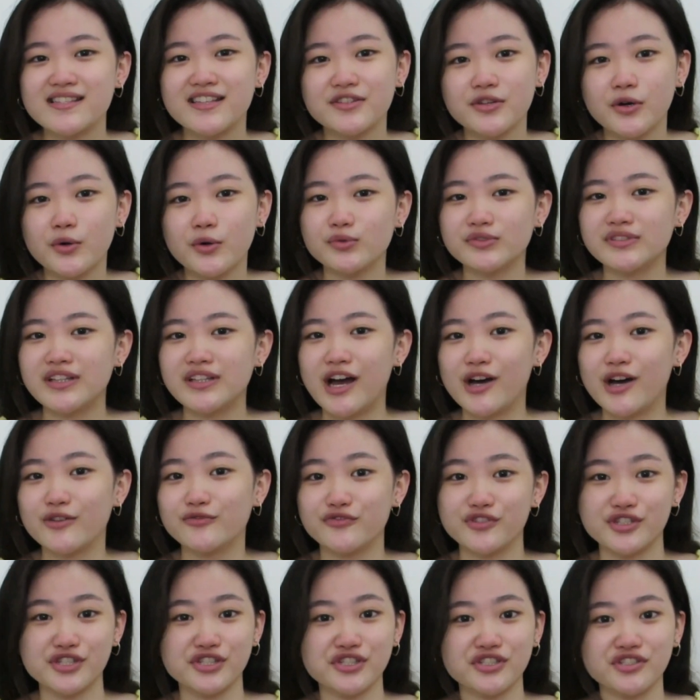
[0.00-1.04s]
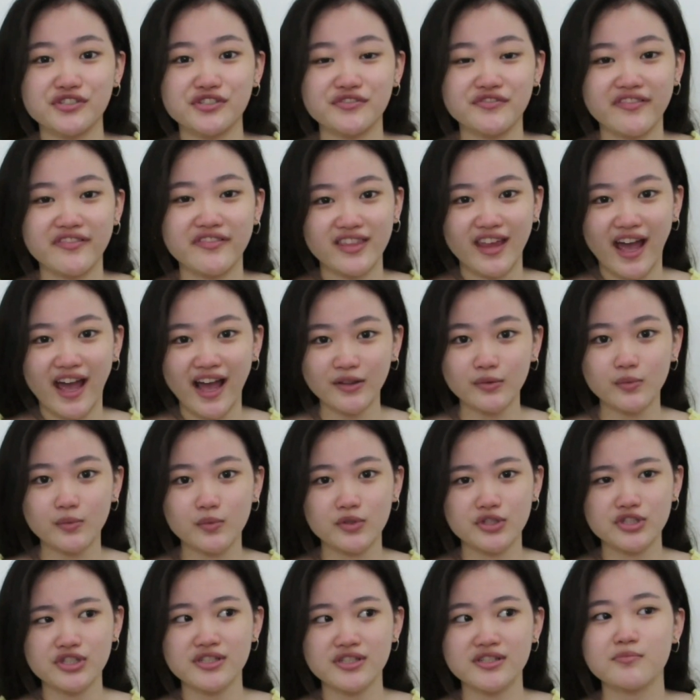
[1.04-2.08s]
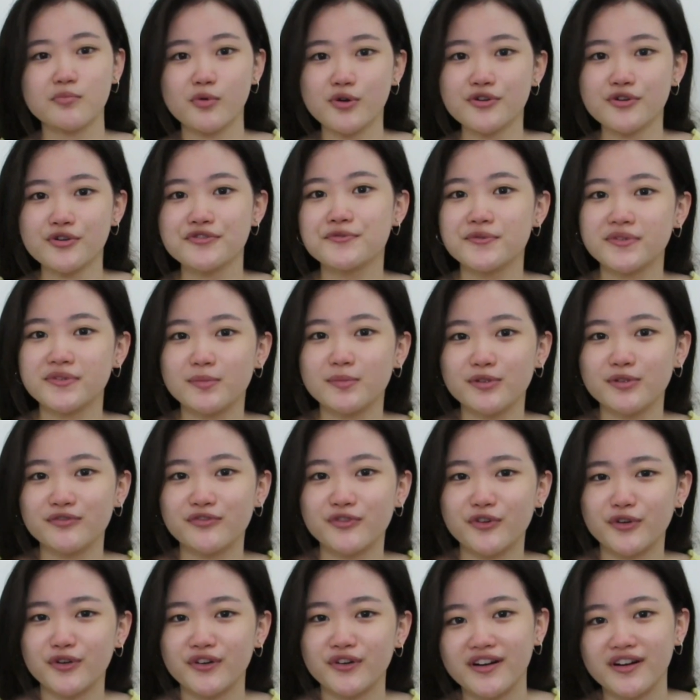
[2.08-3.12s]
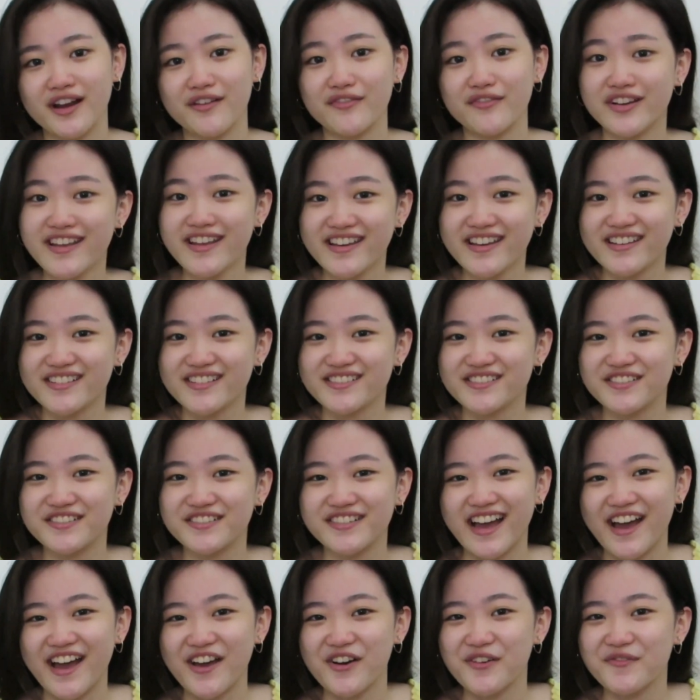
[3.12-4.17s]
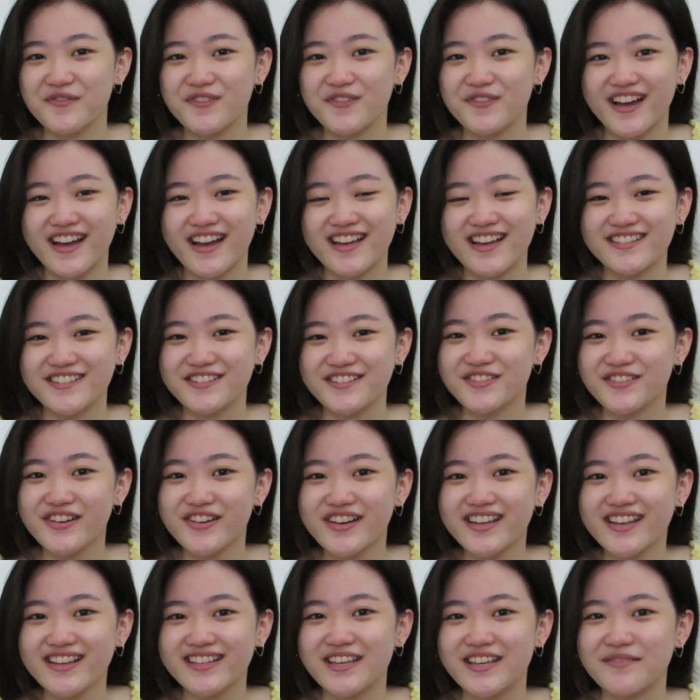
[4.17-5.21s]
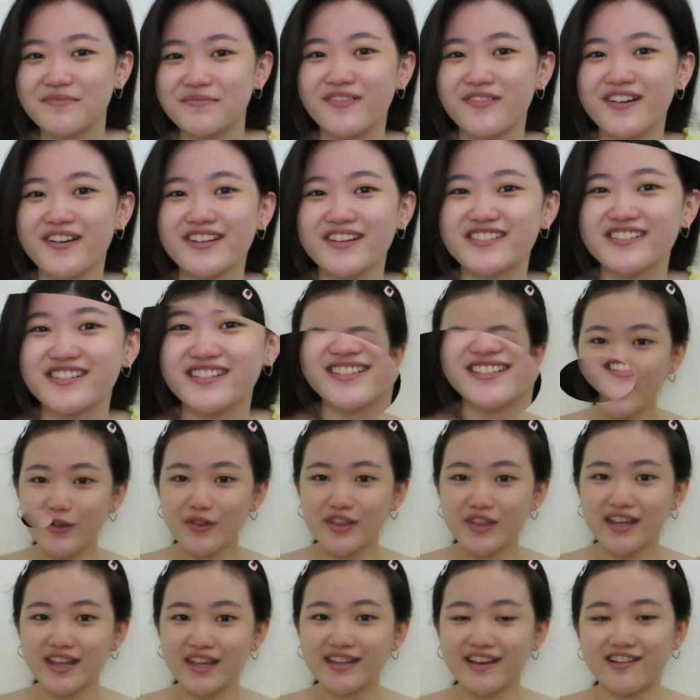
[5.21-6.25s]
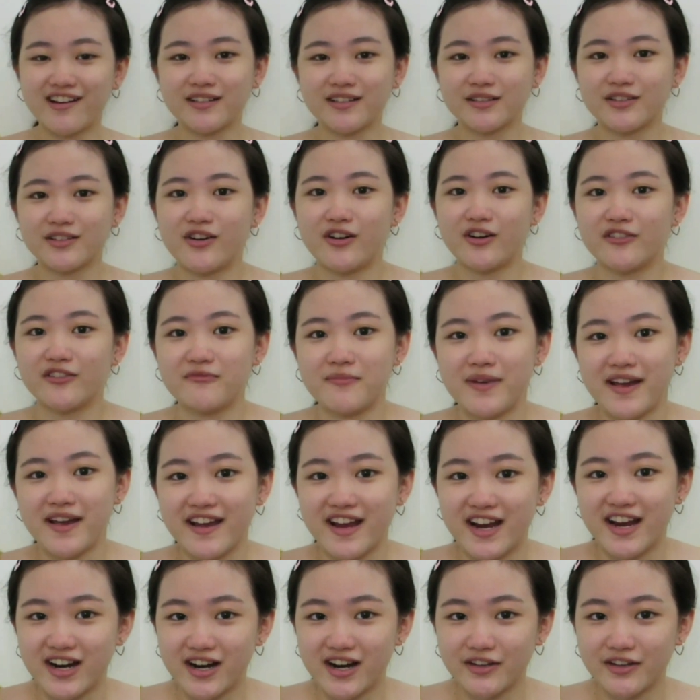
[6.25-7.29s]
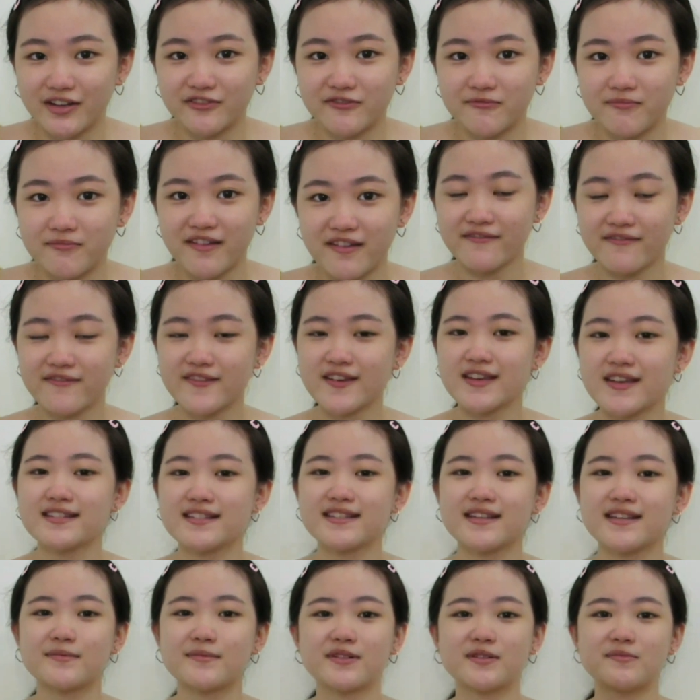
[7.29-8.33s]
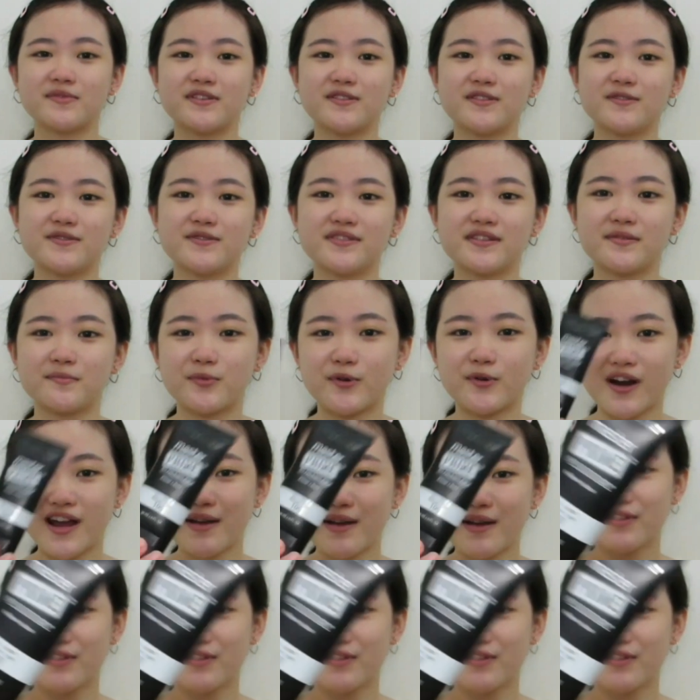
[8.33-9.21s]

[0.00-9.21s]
is the toned down version of that, which is more suitable for everyday. So yeah, I hope you guys enjoy and keep on watching. Now that I got all of my hair out of my face, I'm going to be using